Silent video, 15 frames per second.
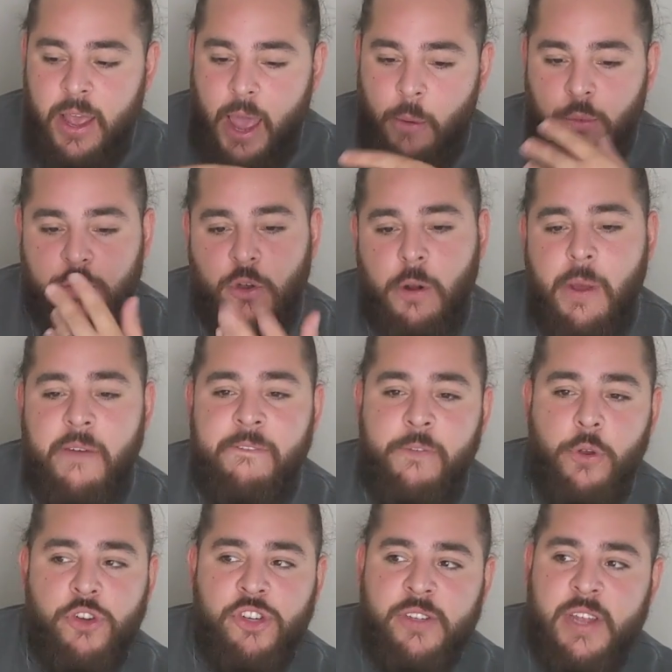And we're talking about
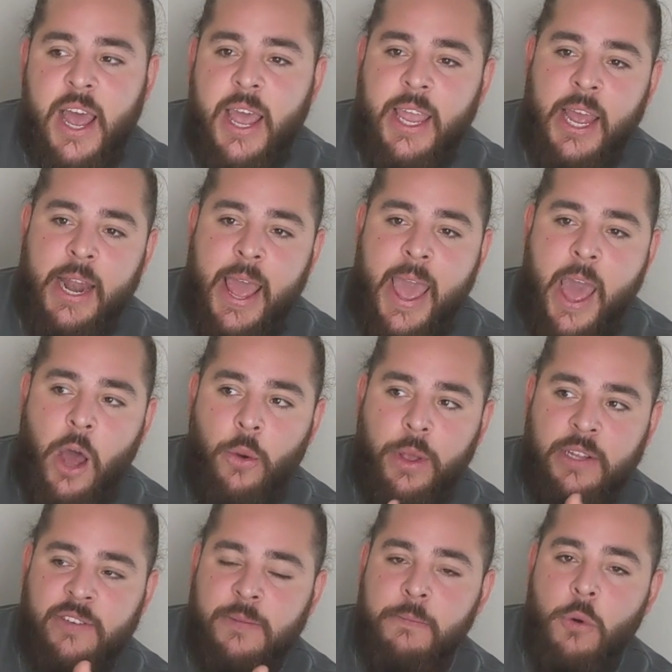Vuje De and how
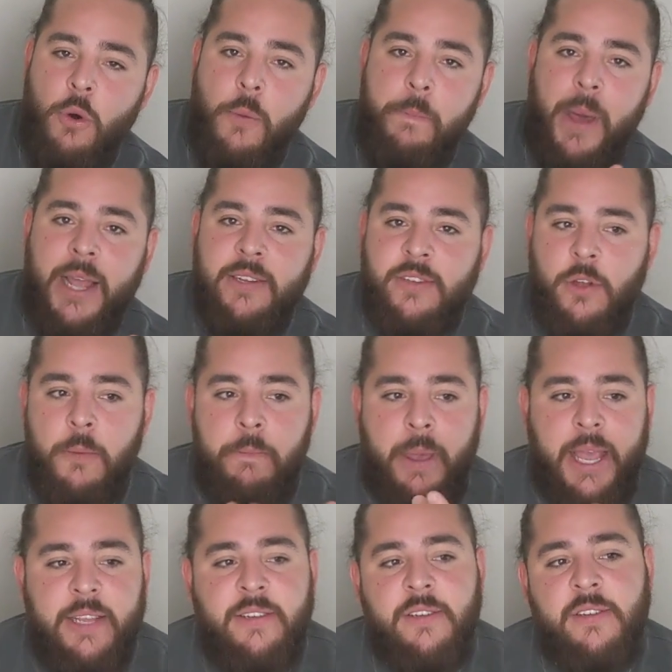it's more based on
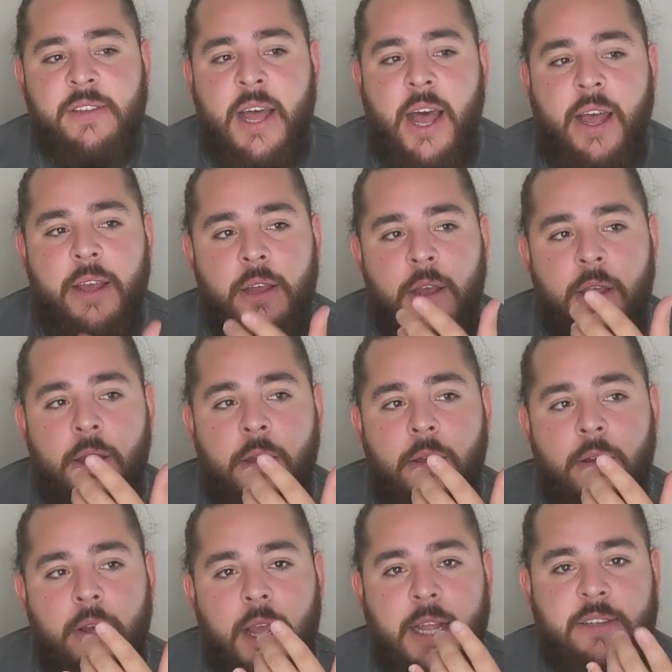pieces that
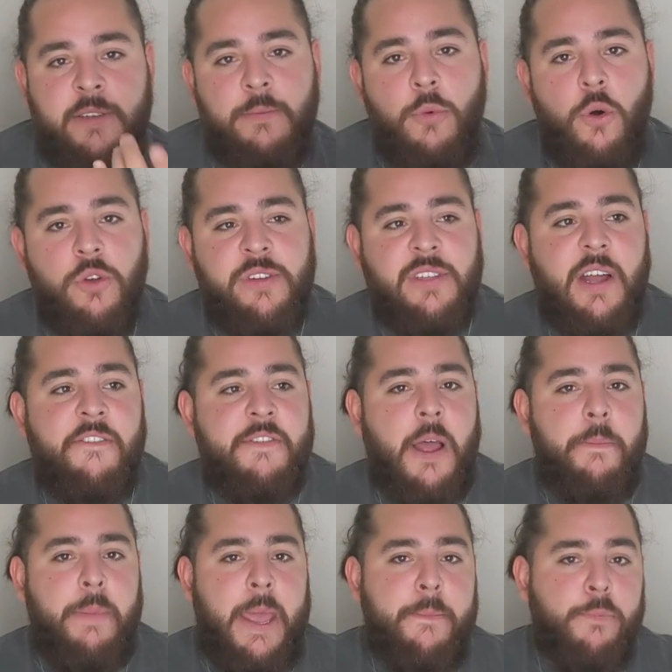it's more stuff
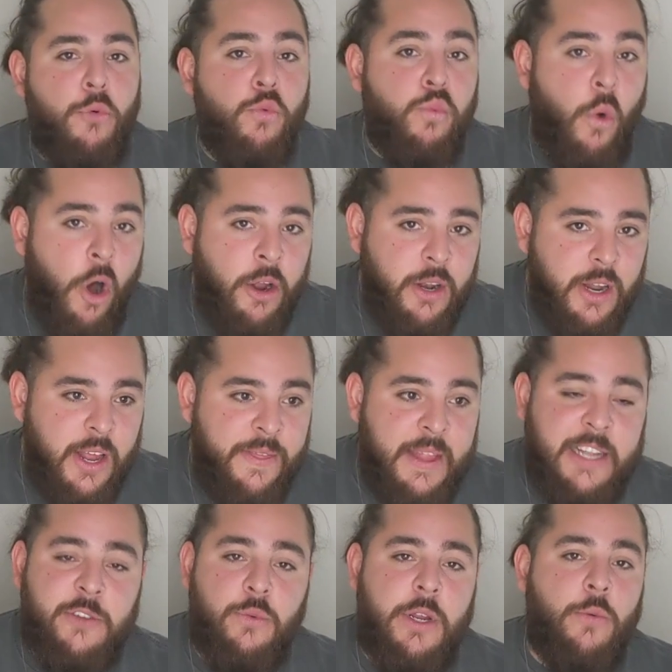that people want, and
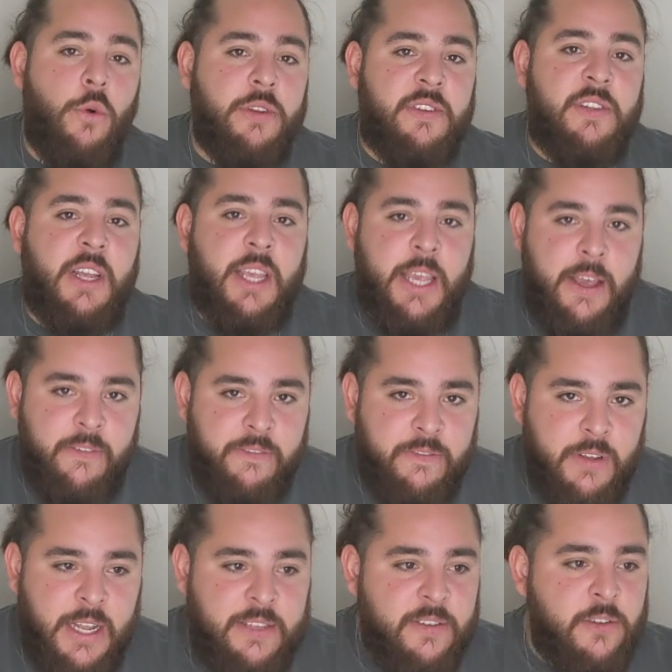that's what he wants to
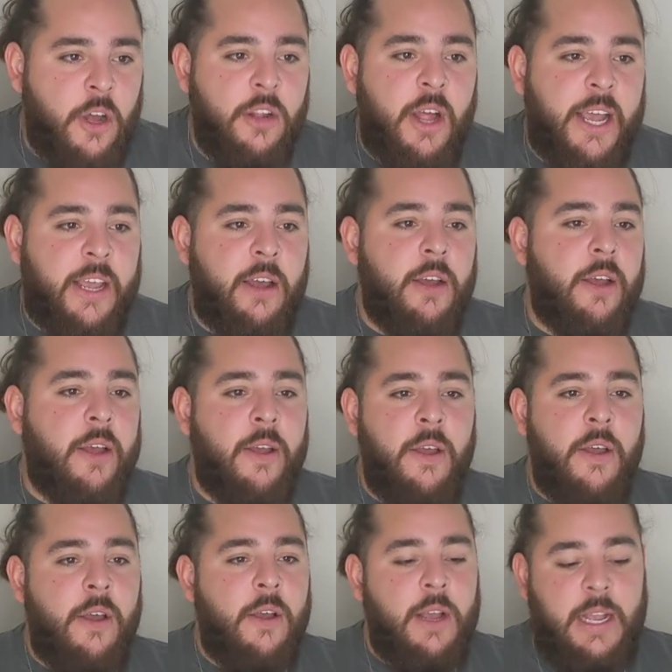give. It's not like a
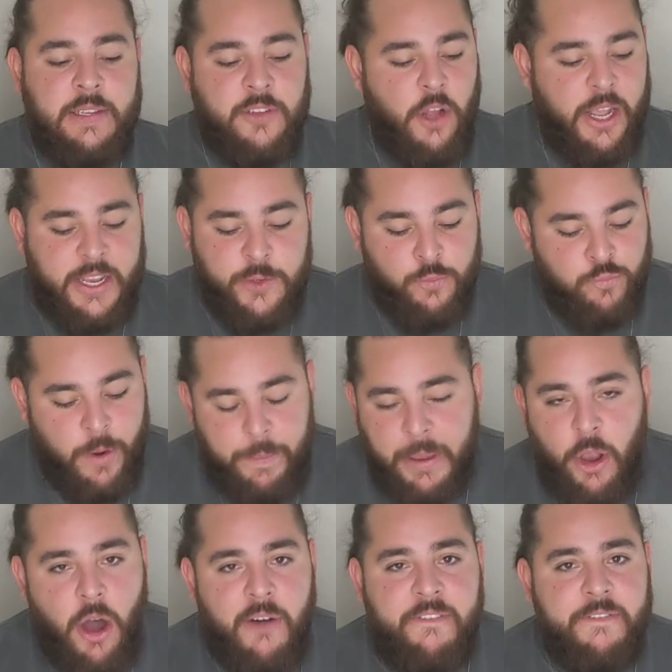it's not like he's
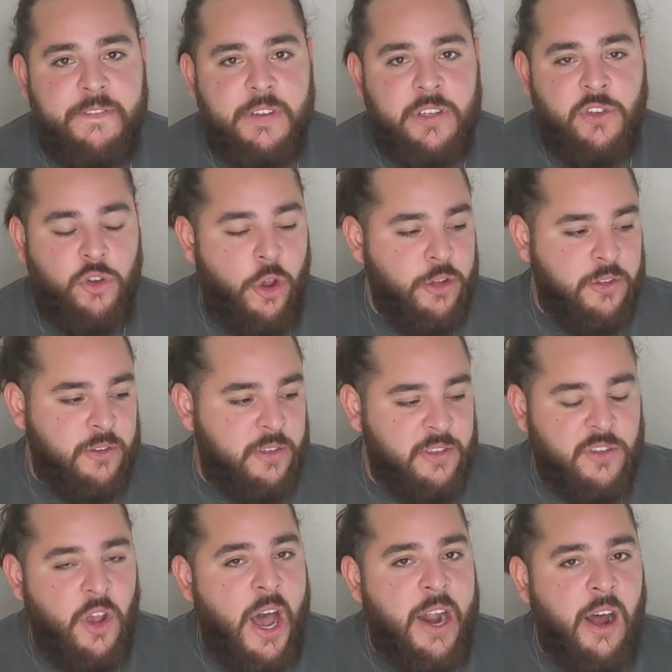ripping off a certain
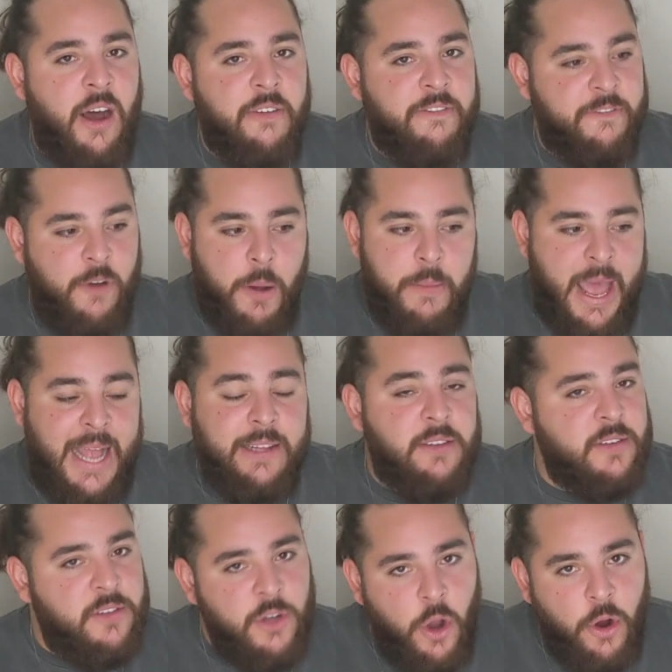designer from head
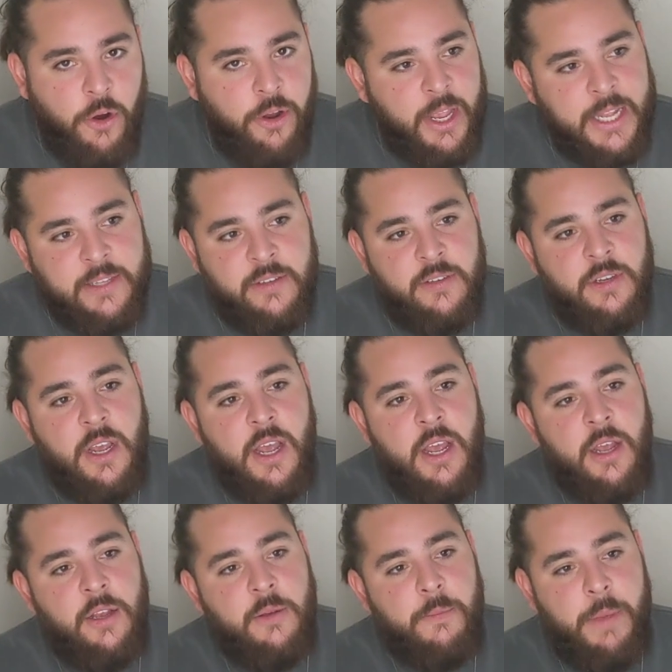to toe. It's
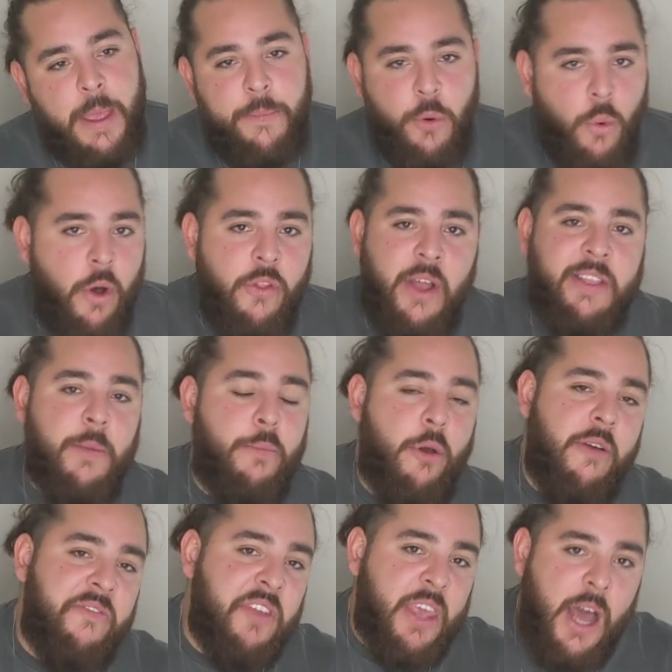people want like the
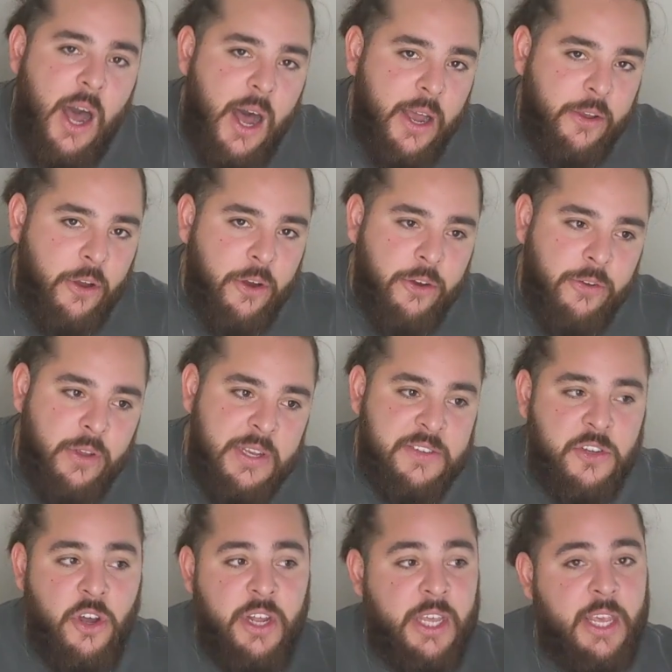perfect cargo. He's
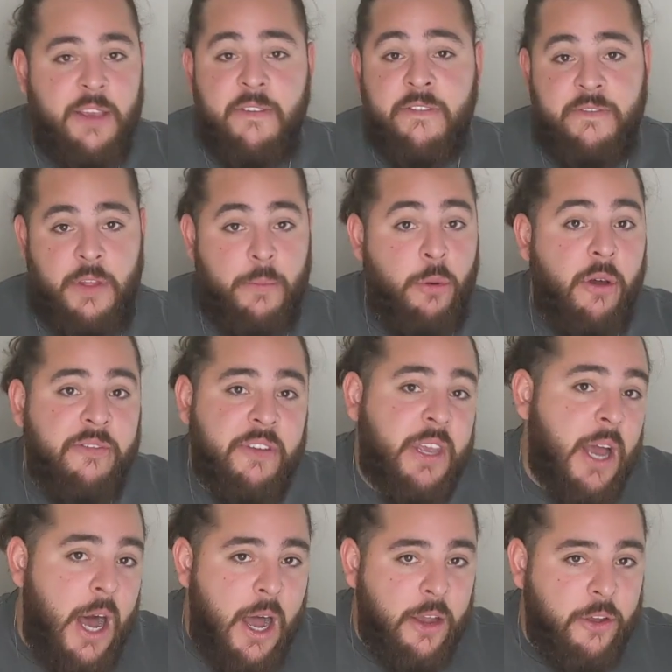gonna give the
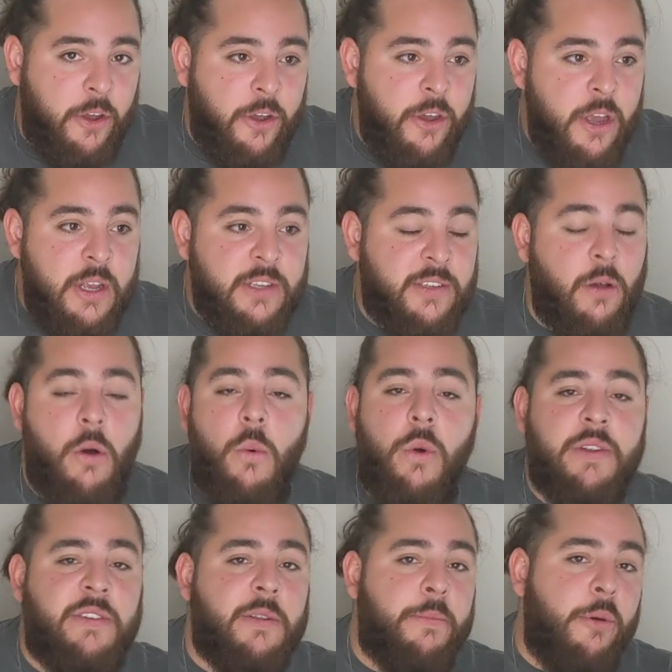perfect cargo. Someone
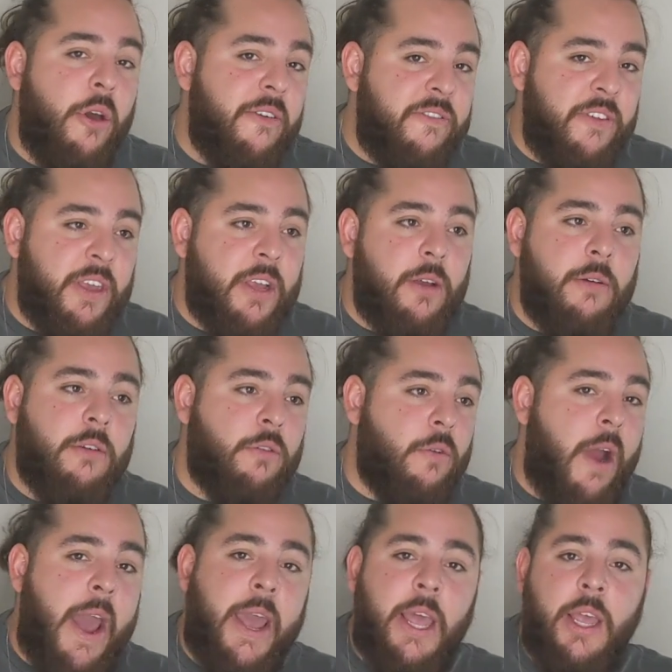wants the perfect
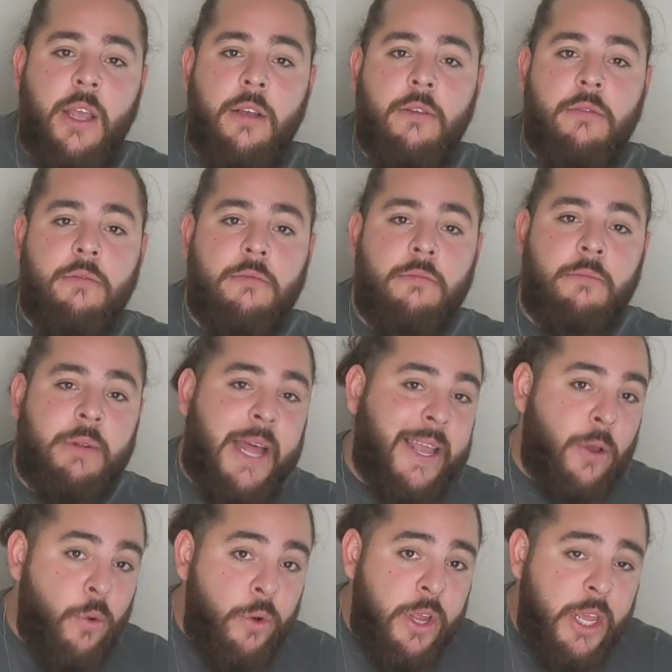grey
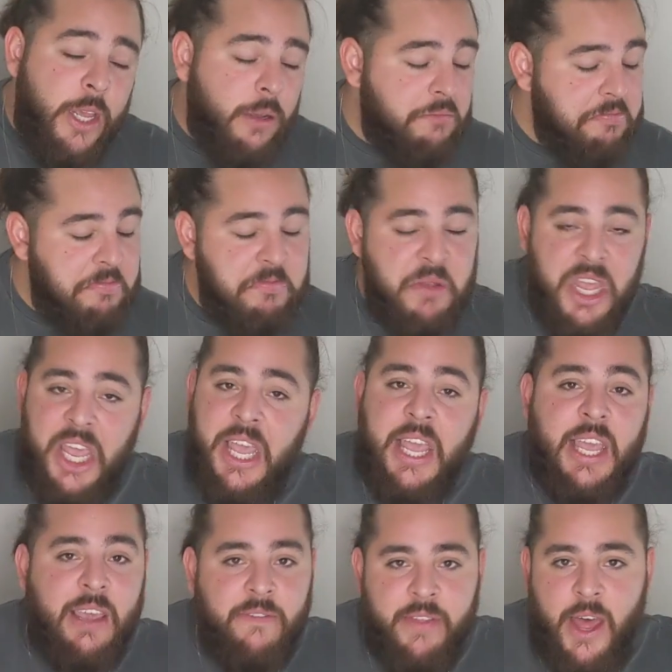blank hoodie, he
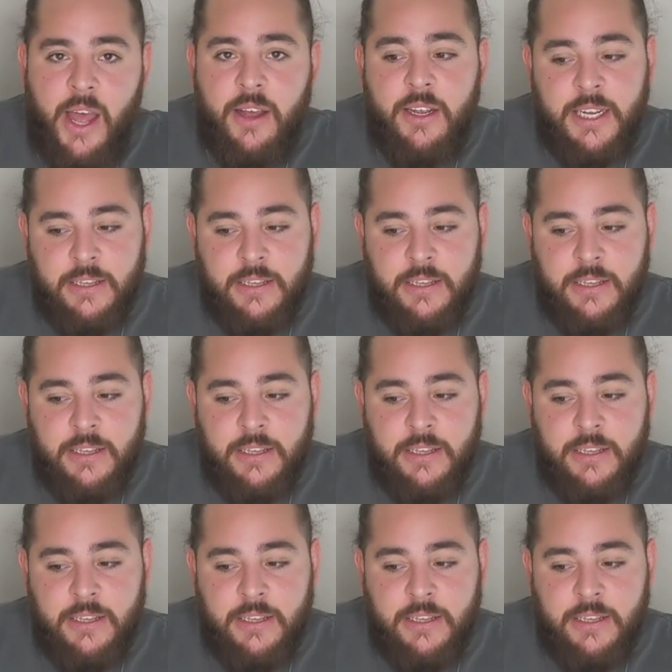can give that.